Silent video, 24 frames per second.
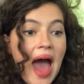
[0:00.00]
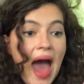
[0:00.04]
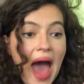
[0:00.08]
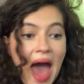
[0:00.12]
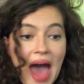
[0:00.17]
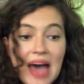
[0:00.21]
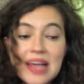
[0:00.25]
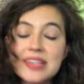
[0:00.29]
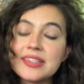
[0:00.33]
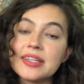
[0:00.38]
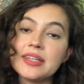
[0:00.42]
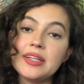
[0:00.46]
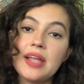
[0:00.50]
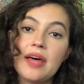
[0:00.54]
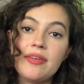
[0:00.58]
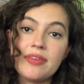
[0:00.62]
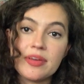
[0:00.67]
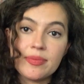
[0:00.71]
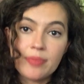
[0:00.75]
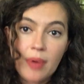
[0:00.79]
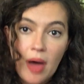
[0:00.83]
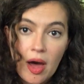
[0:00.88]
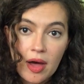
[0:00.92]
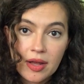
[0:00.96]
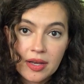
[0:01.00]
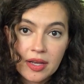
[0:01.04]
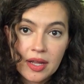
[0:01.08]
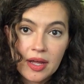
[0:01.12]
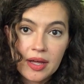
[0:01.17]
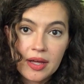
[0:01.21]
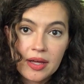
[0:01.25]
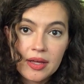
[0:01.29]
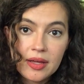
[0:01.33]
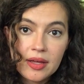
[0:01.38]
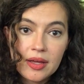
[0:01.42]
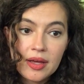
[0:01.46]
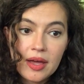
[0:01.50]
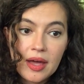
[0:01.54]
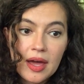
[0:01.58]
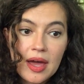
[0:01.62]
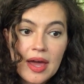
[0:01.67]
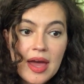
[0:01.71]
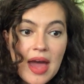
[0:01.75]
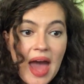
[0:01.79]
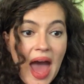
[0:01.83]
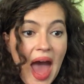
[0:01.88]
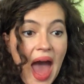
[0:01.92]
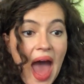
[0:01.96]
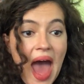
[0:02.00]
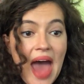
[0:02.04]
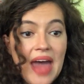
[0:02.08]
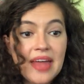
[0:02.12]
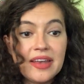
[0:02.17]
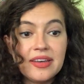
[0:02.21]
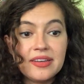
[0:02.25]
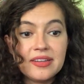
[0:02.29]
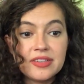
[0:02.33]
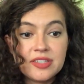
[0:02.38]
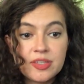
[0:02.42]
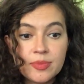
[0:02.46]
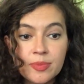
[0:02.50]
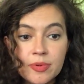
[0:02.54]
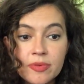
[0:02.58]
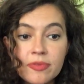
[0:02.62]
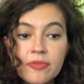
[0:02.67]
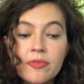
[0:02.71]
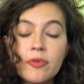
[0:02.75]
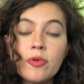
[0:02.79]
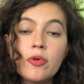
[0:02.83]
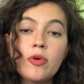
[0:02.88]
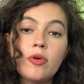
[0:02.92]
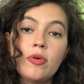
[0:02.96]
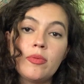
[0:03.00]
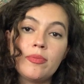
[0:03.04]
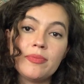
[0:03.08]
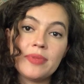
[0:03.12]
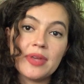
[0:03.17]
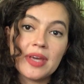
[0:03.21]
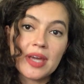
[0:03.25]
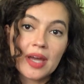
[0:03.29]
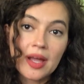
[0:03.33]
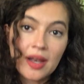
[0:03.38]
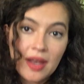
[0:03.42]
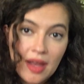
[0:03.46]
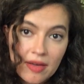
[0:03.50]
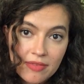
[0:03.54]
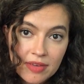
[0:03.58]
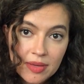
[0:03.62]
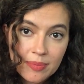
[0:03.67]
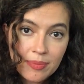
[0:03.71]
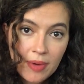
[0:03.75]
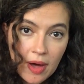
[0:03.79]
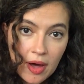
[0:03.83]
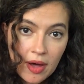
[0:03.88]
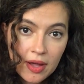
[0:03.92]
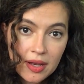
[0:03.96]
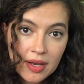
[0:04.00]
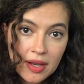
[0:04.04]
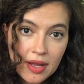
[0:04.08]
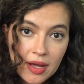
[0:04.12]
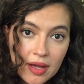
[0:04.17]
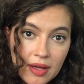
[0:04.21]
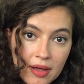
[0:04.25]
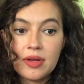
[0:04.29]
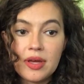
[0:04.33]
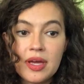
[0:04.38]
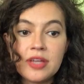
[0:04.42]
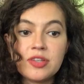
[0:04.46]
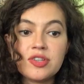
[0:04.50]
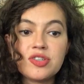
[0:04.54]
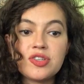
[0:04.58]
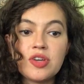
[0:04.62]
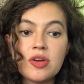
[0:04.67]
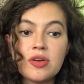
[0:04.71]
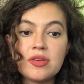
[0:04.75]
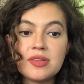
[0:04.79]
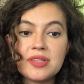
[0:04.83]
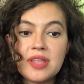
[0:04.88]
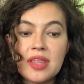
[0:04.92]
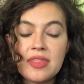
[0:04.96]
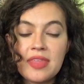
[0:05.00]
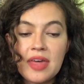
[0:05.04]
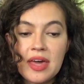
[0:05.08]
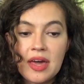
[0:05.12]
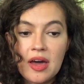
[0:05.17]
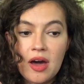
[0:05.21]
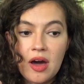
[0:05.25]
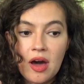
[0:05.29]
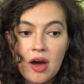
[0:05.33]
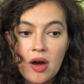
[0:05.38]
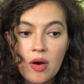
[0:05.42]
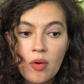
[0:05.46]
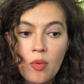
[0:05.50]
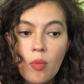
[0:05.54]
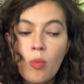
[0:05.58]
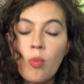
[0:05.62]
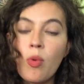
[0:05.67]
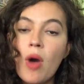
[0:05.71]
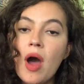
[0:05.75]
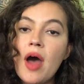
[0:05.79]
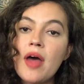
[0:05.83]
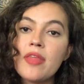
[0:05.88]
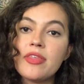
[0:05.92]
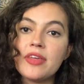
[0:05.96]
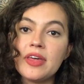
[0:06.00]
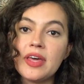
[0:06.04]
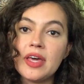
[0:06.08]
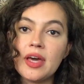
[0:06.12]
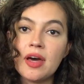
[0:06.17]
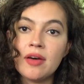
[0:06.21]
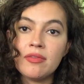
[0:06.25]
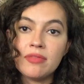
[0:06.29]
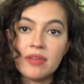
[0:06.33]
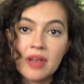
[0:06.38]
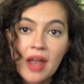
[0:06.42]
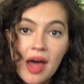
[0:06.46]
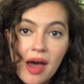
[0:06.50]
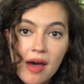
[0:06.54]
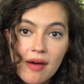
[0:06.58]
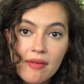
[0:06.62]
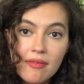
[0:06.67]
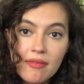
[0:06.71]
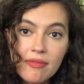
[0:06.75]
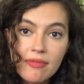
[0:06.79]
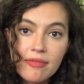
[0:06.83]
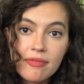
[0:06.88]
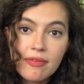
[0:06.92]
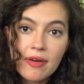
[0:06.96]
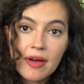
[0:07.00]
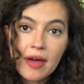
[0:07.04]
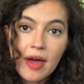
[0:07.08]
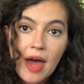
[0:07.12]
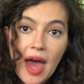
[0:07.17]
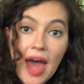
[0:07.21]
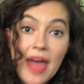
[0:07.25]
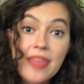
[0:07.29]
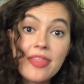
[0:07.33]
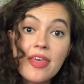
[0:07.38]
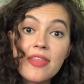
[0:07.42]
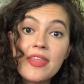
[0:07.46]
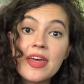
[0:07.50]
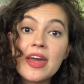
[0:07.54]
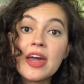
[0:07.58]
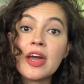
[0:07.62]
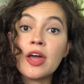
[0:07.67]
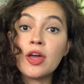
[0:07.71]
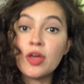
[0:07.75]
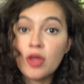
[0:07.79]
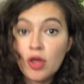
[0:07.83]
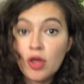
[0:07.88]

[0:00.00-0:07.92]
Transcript: has a loving partner, and to perform being a loving partner. It shows that they are worthy of love and that they are